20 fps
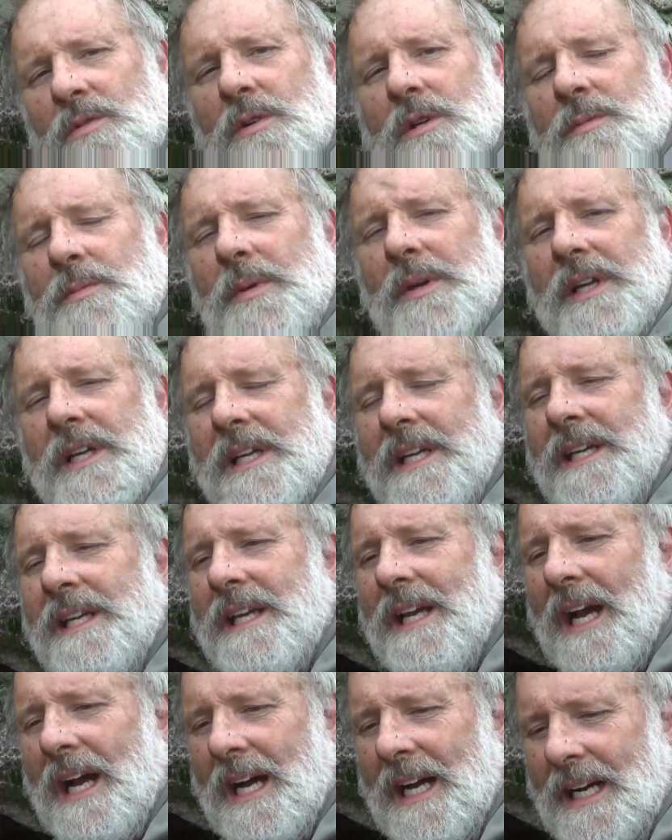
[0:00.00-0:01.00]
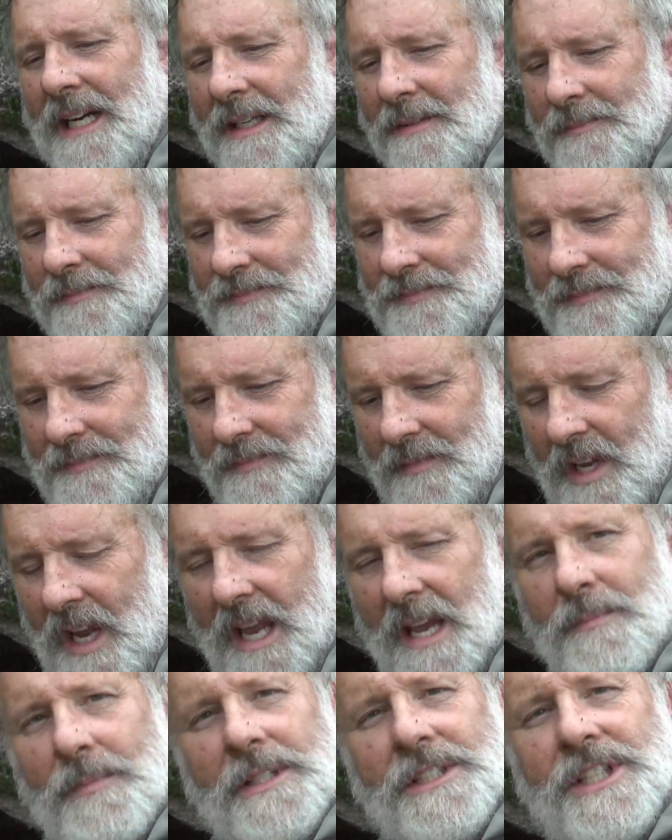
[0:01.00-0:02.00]
would be
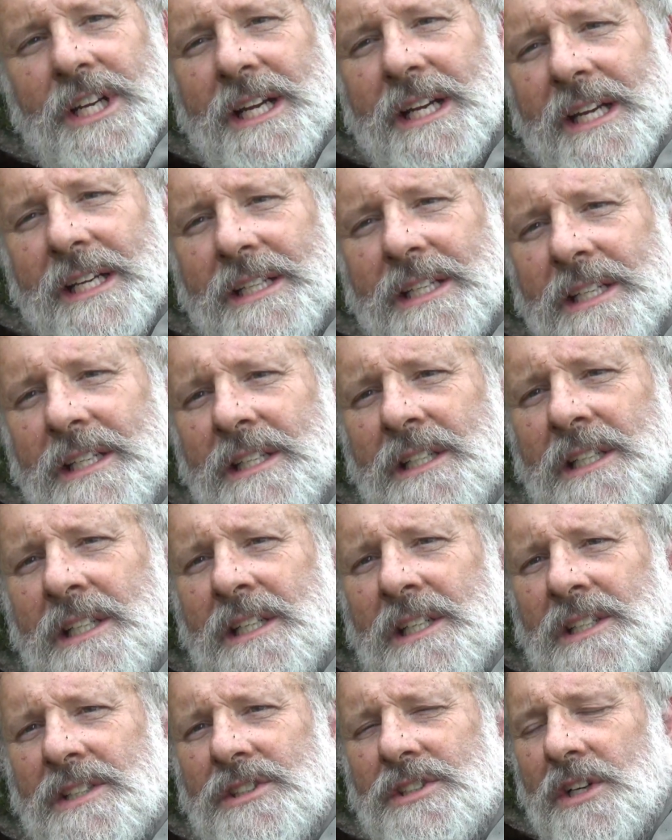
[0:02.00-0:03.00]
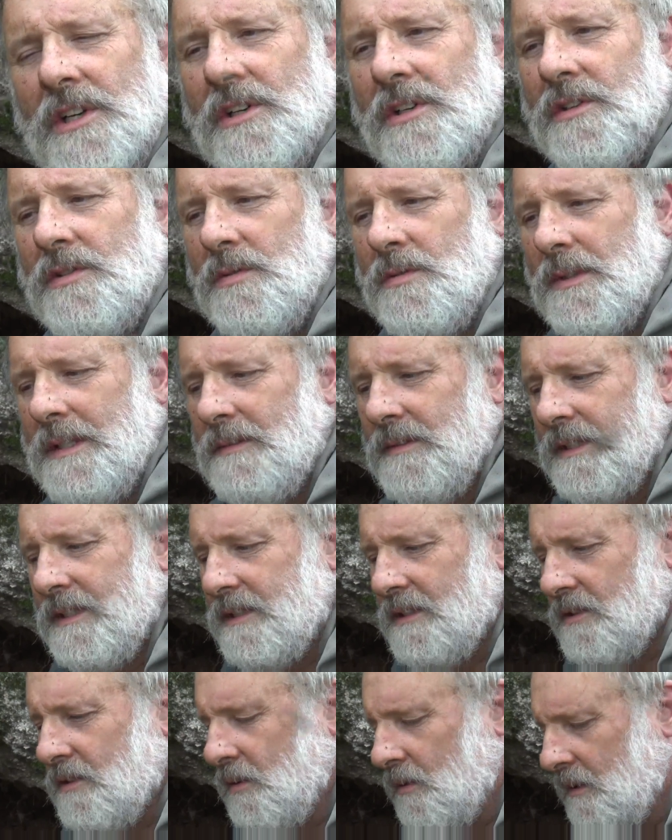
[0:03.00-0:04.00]
epigenic. So when we
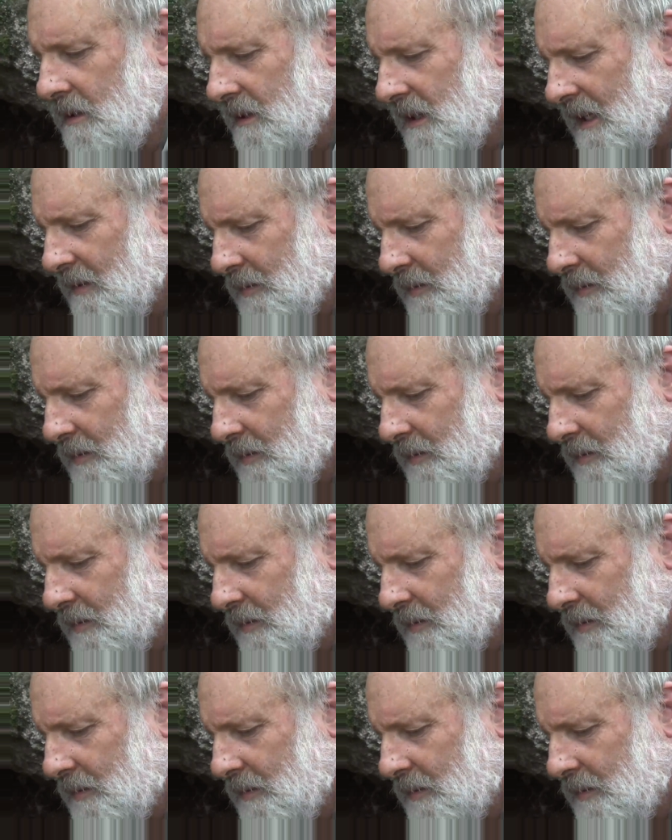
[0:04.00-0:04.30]
call it